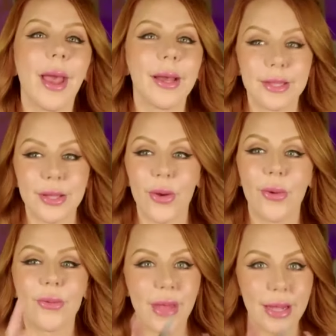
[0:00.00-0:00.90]
And
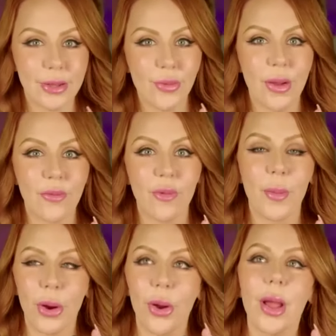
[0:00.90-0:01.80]
so that's going from
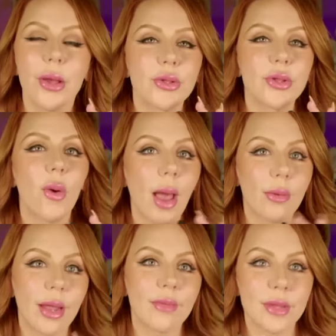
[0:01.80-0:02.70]
her. So I would
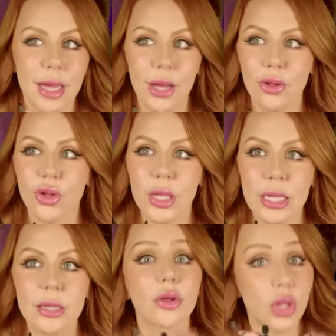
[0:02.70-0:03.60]
have to say
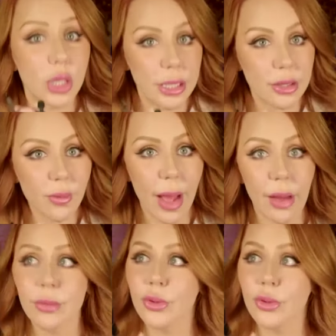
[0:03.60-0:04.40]
she's she is around.